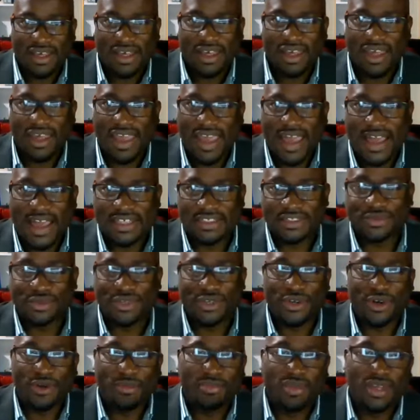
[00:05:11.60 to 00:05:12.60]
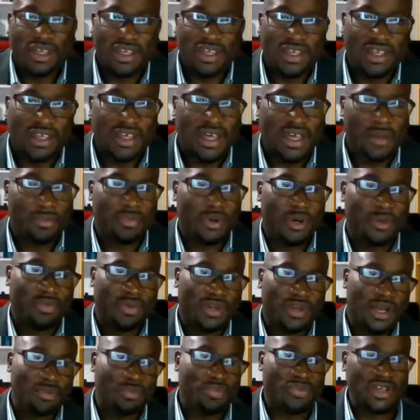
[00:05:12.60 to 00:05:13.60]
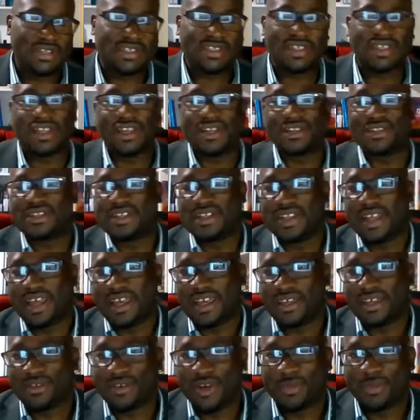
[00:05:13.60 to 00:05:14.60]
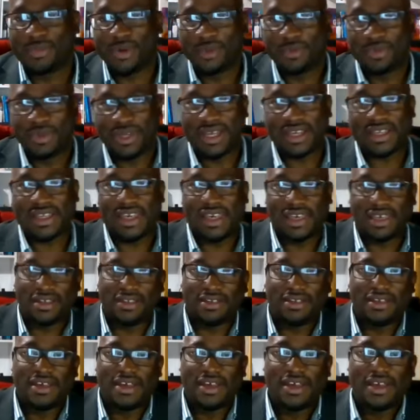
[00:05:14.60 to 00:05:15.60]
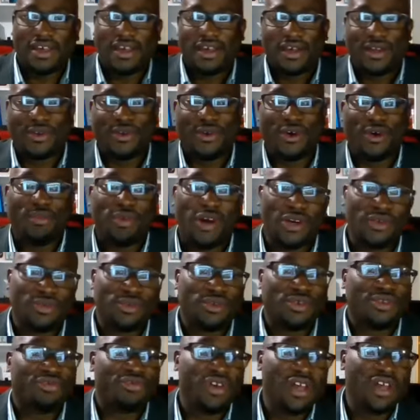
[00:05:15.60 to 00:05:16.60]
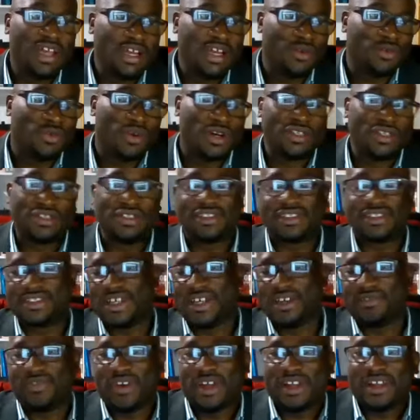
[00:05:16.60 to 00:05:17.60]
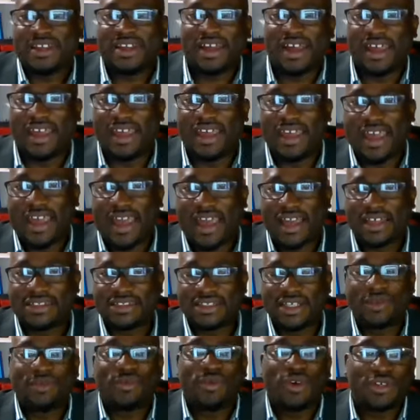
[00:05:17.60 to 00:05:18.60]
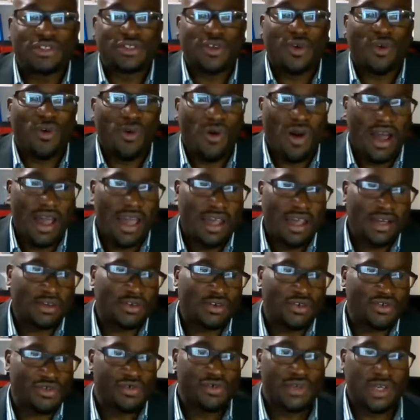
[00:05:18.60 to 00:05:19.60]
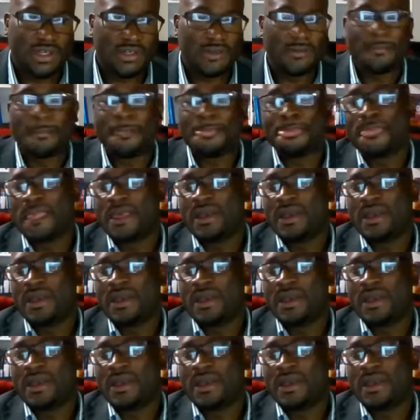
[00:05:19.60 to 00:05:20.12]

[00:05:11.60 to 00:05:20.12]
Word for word: Ahaz would not be a popular president today or a popular king. Nobody would really want to serve under Ahaz. He was quite cruel.